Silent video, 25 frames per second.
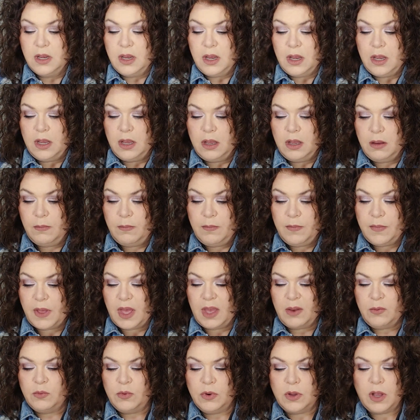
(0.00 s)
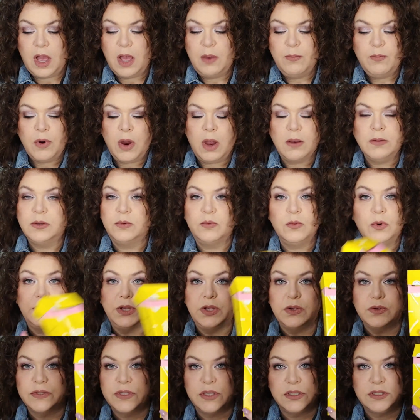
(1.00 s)
Um, I will. I probably won't
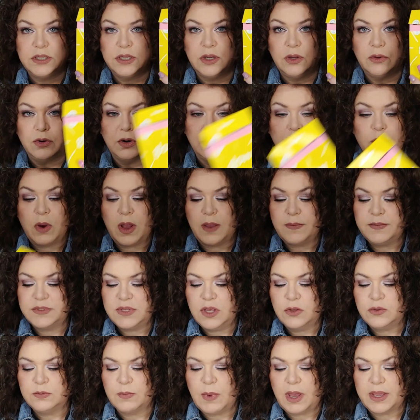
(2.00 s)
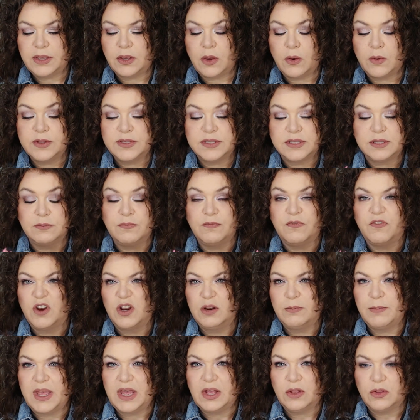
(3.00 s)
use the deodorant wipes. Those might go in some
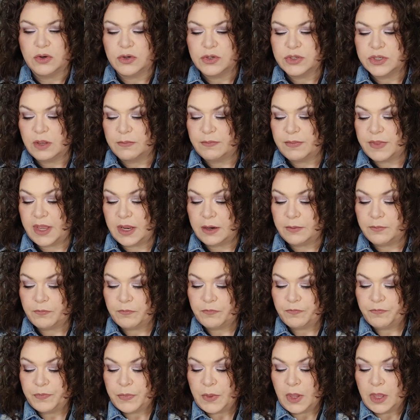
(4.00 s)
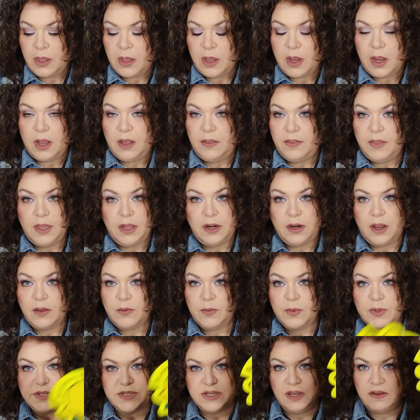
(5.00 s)
friend mail or something. And then I
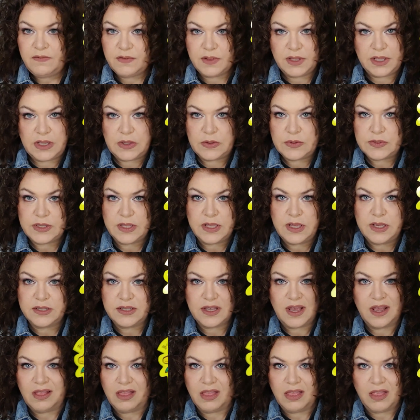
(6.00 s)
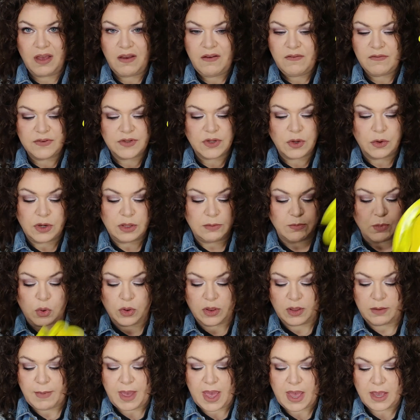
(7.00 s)
will definitely use this. I love Tony
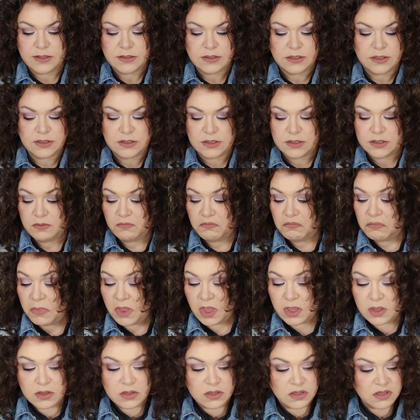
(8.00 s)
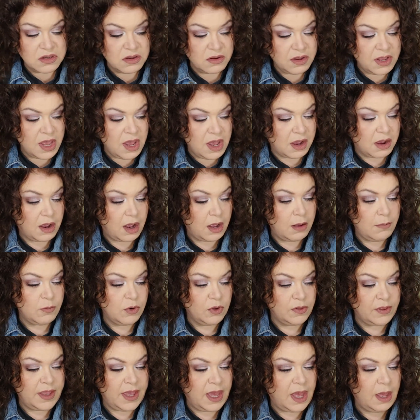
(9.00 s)
Moly masks. So yeah, I'm
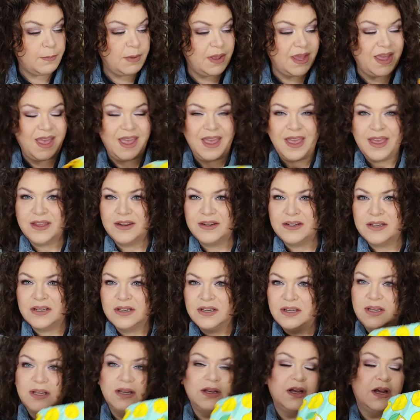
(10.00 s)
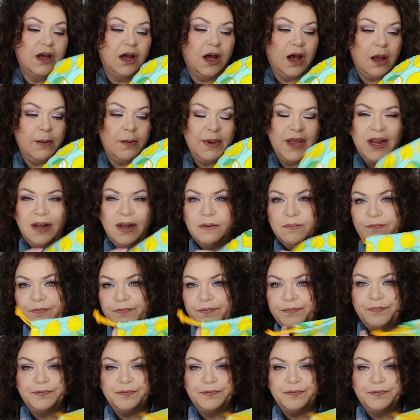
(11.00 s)
really happy. And, I mean,